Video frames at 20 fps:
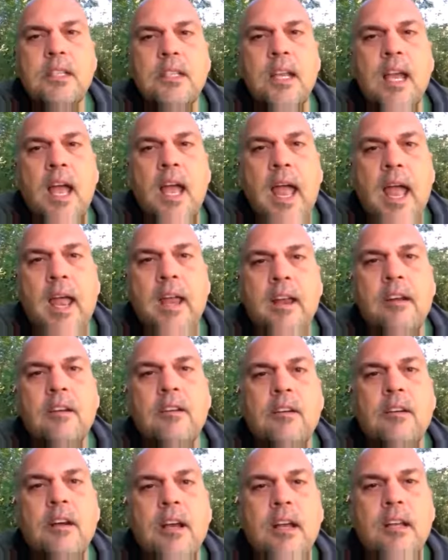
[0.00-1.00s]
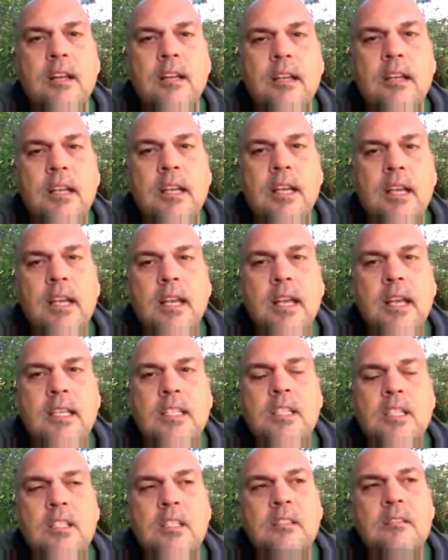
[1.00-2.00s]
and anger and
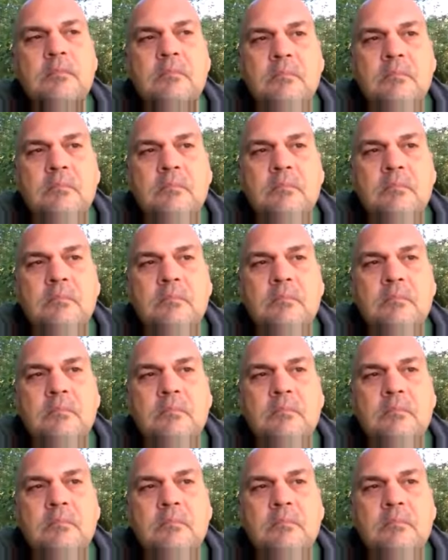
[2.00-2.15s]
just